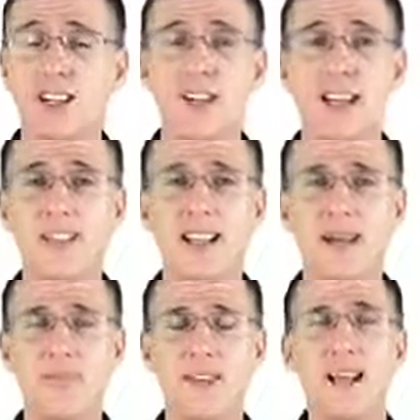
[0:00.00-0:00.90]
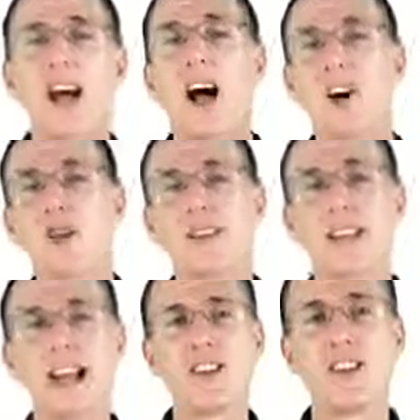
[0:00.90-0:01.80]
Well, that's it. Our
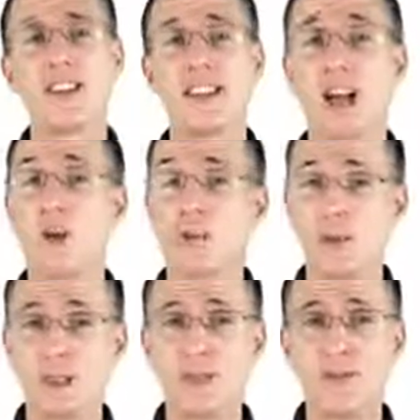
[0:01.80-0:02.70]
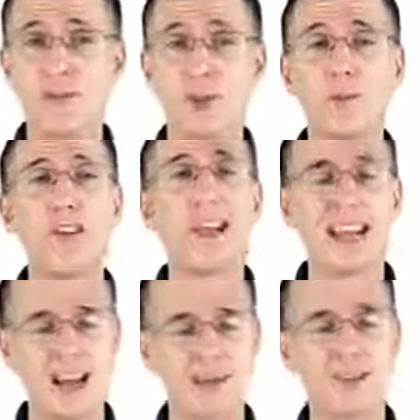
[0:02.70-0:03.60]
transaction is now fully confirmed
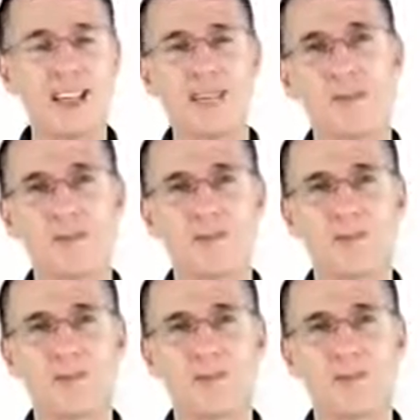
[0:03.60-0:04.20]
and received.